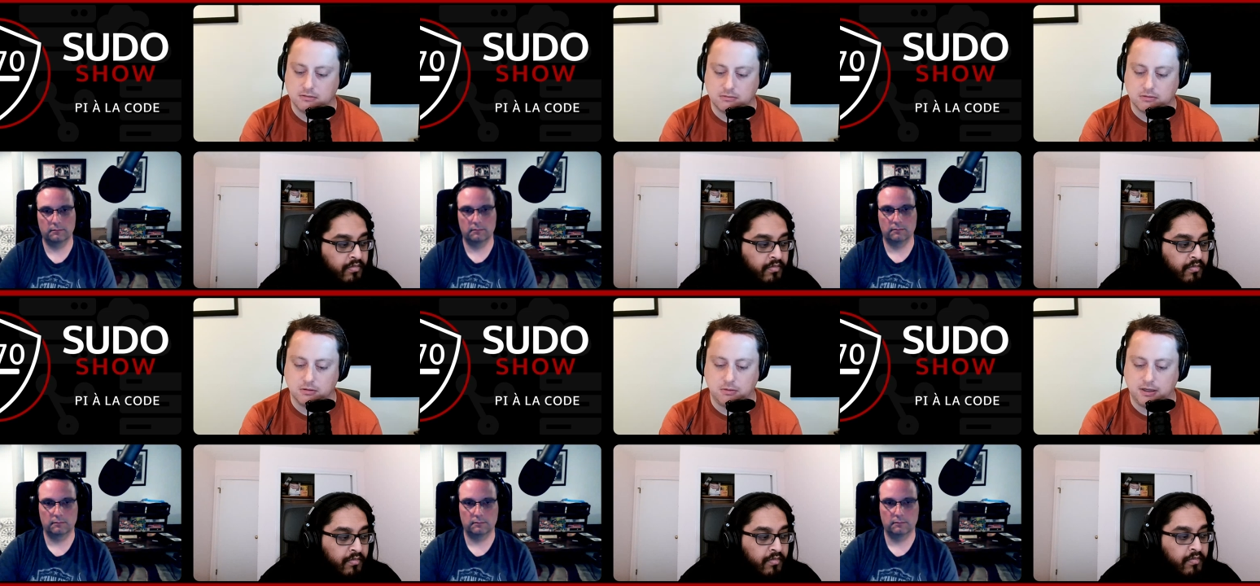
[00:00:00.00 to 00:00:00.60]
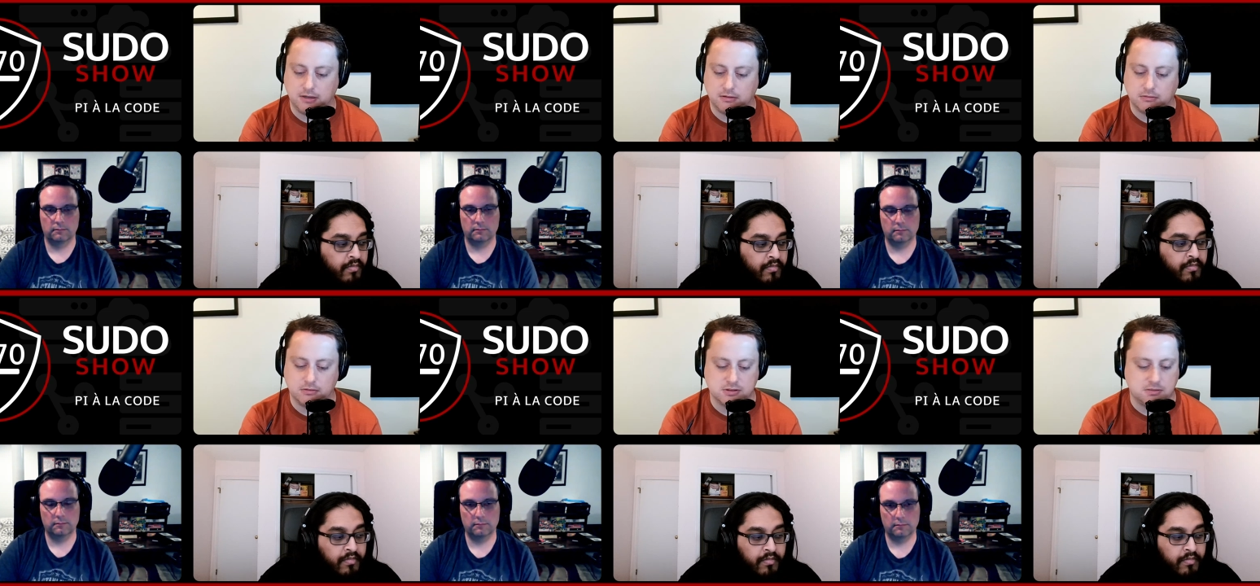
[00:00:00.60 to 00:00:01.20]
Speaker 1: through uh,
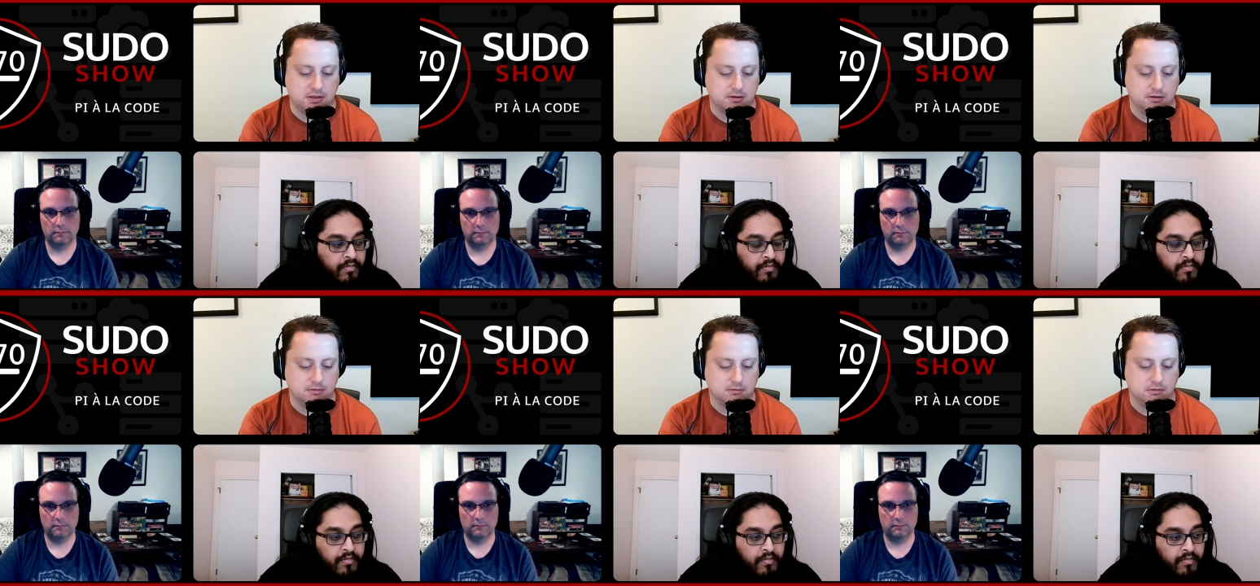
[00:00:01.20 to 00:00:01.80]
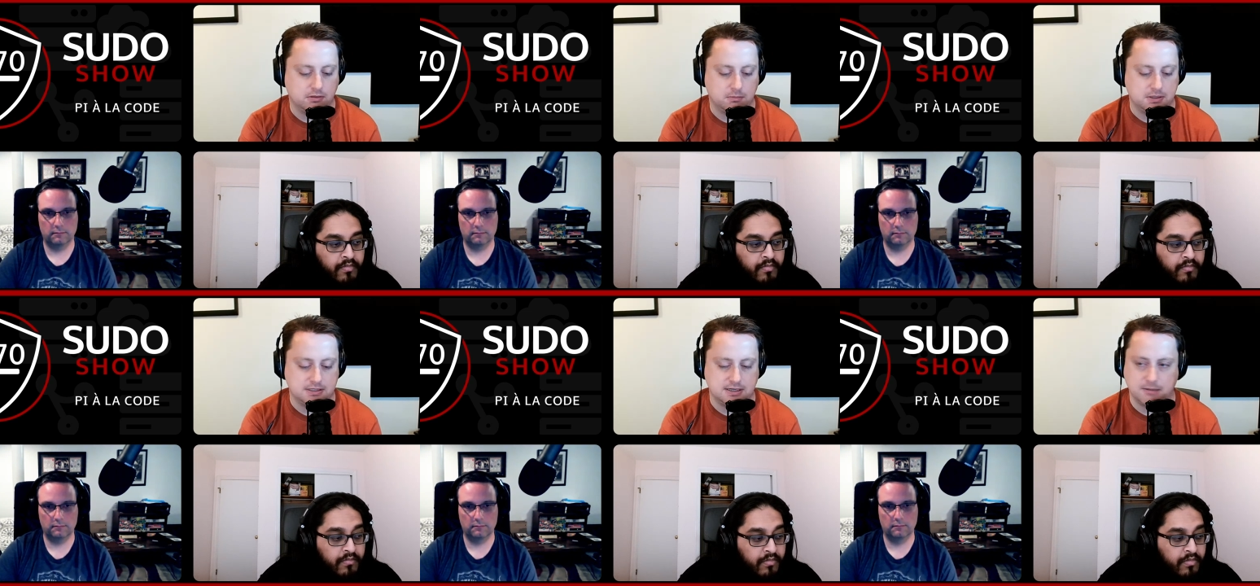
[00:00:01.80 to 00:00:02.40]
through some other through the
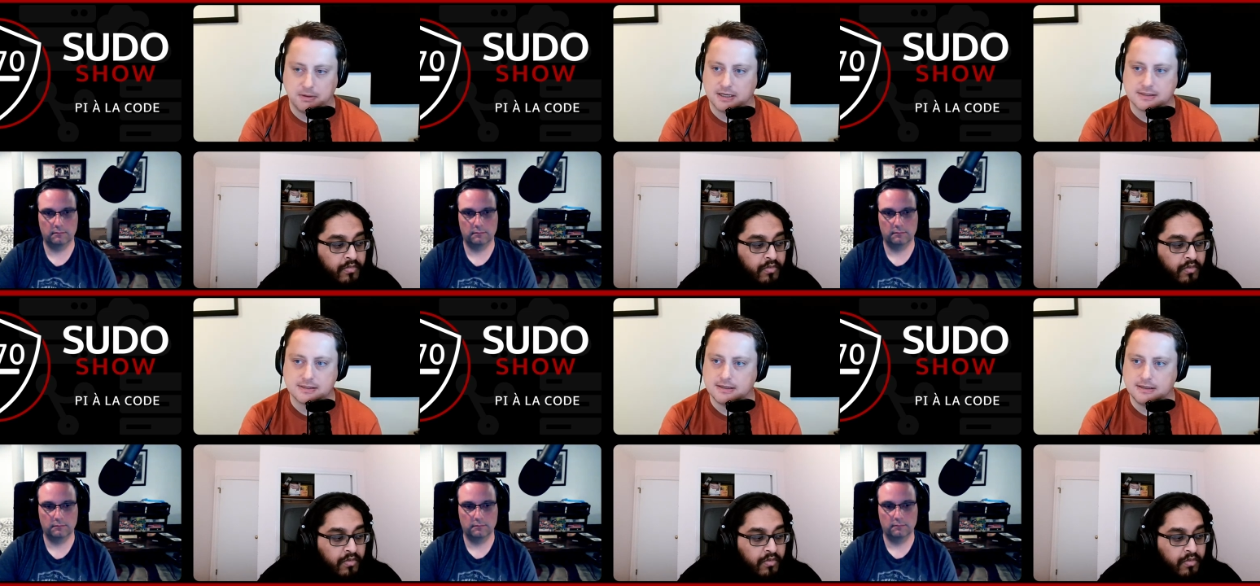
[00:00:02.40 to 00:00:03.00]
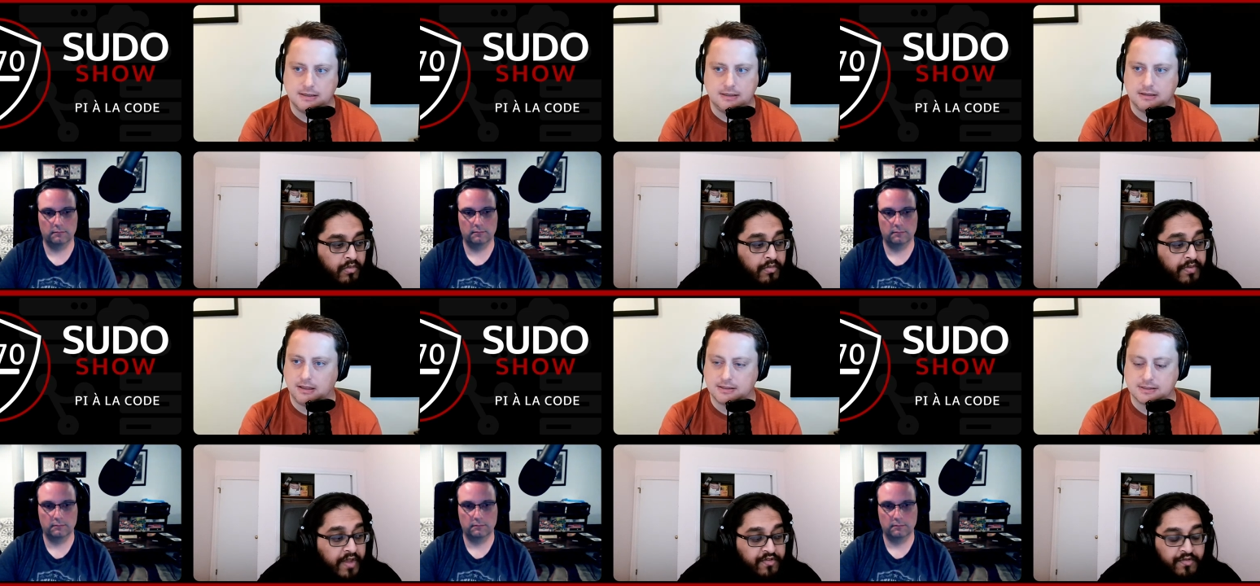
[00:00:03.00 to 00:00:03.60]
PCI bus.
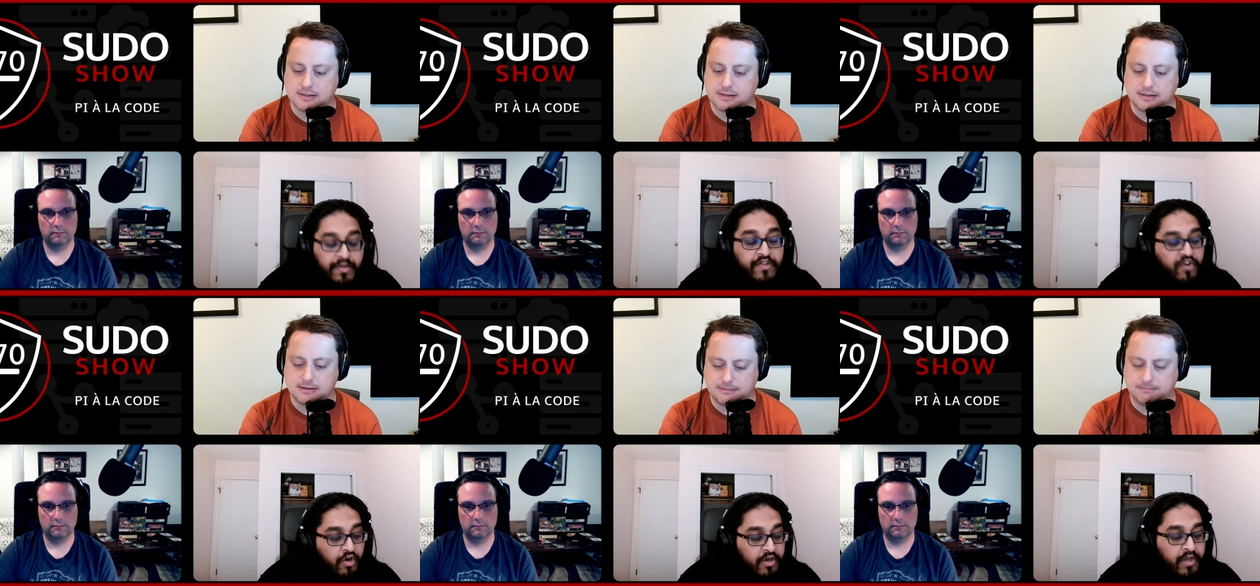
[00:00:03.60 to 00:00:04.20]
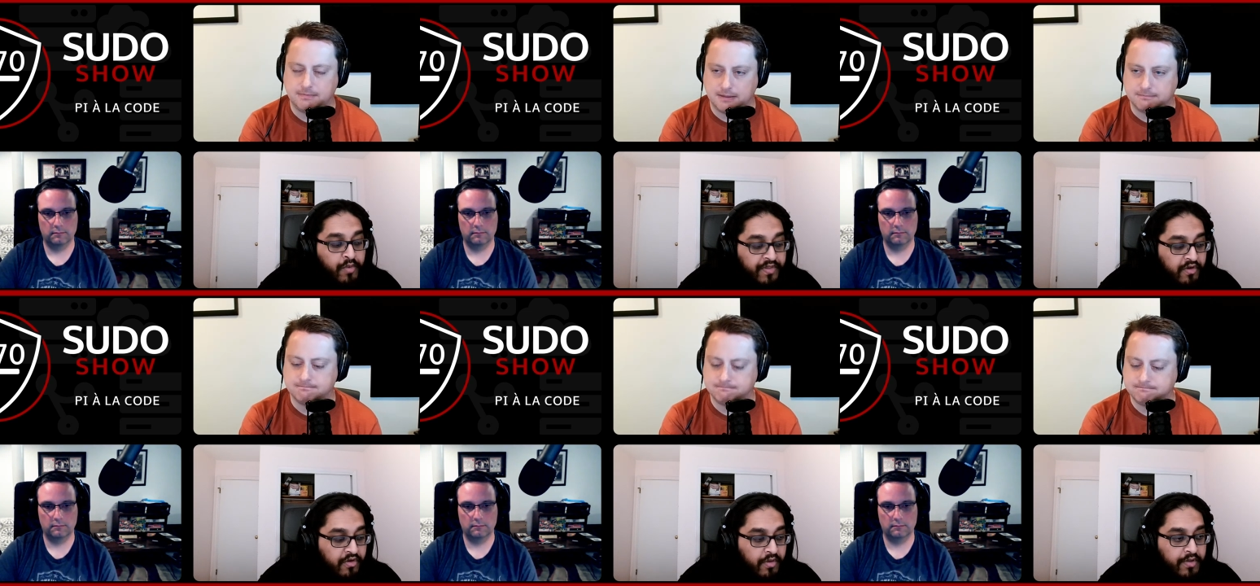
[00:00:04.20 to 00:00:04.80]
That's Let's, that's
Speaker 2: currently what they're
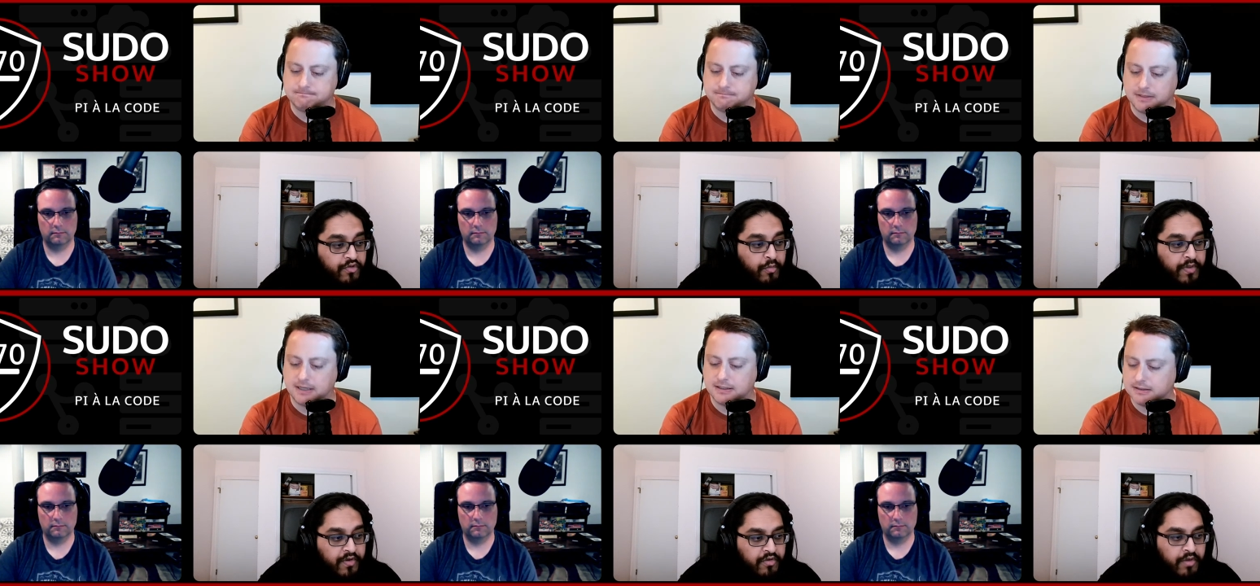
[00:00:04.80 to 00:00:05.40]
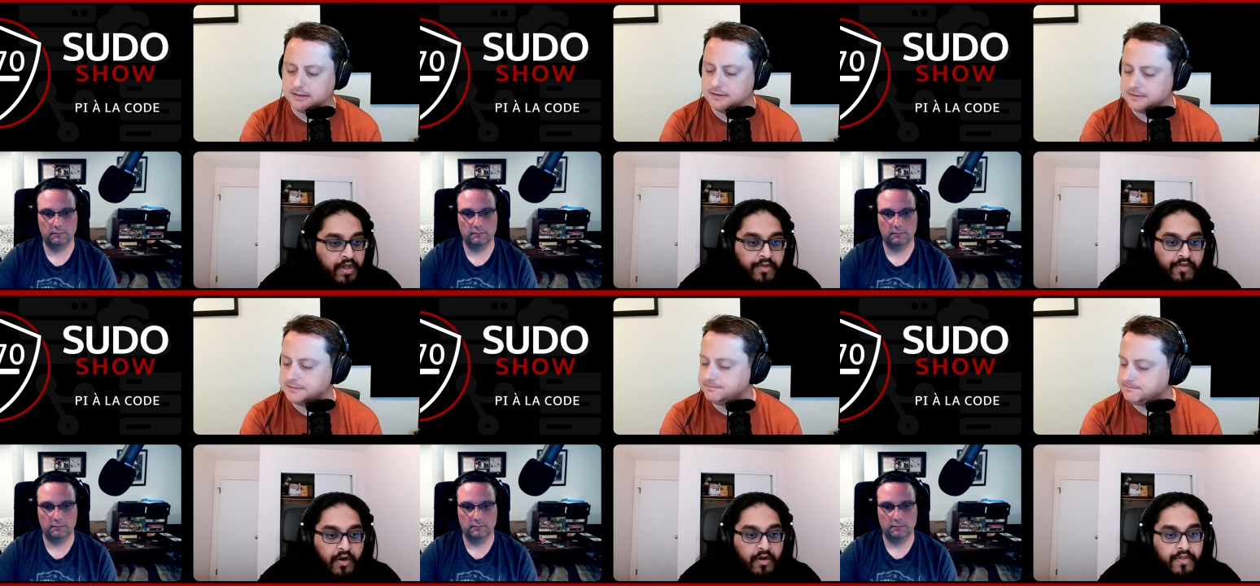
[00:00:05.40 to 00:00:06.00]
doing. So what they're doing is
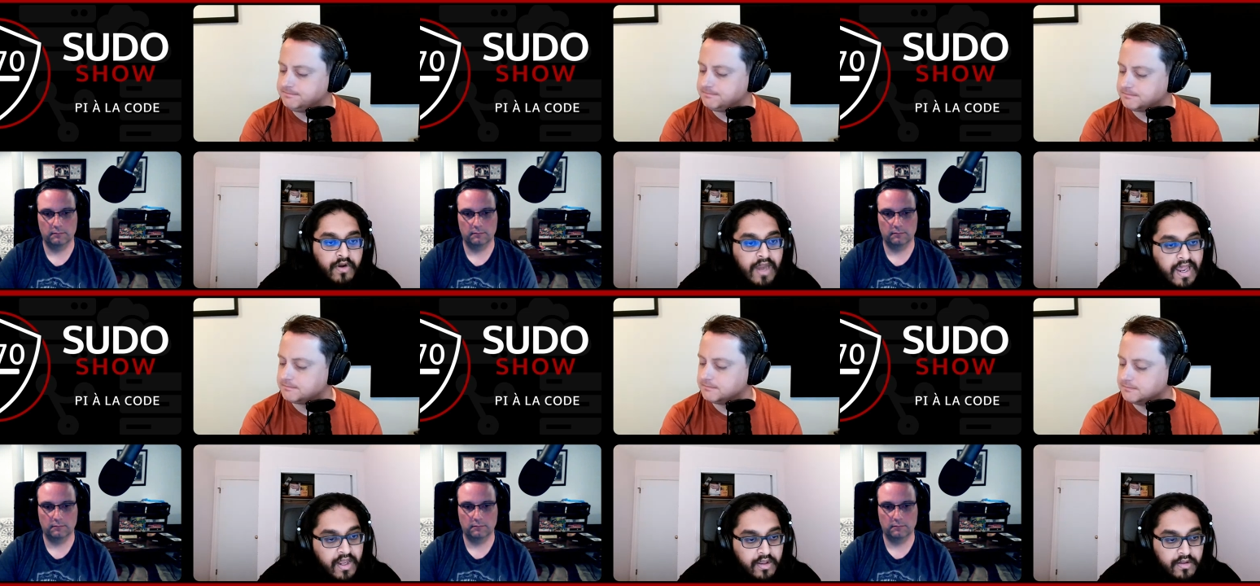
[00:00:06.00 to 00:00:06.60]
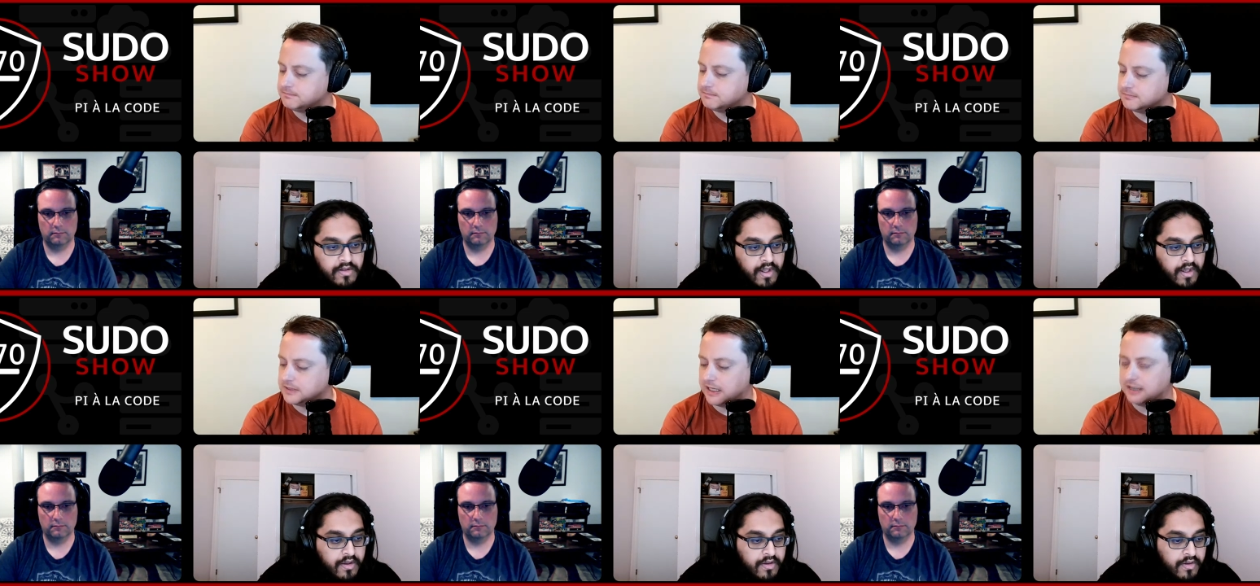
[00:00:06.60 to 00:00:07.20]
they're they're adding
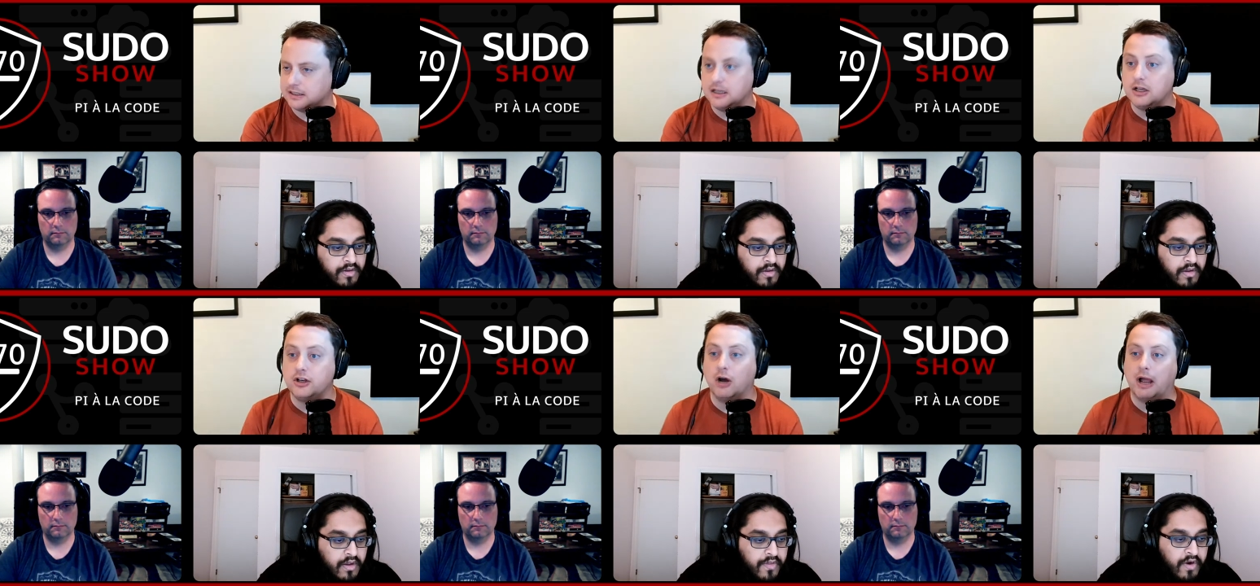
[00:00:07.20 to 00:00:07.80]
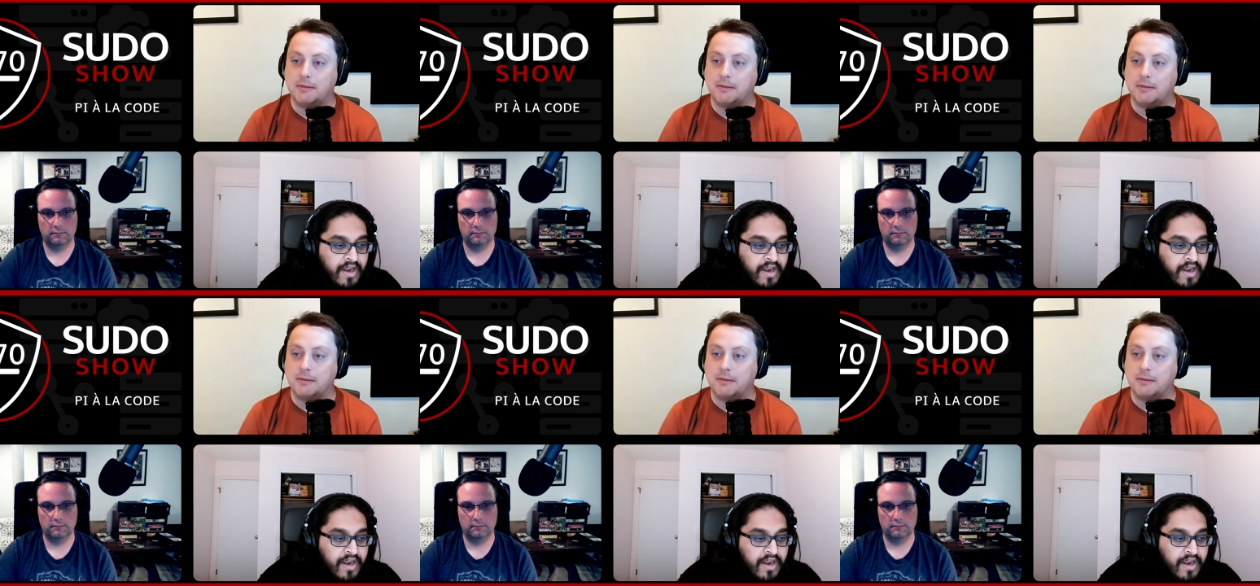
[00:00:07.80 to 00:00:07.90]
like yeah. no, they're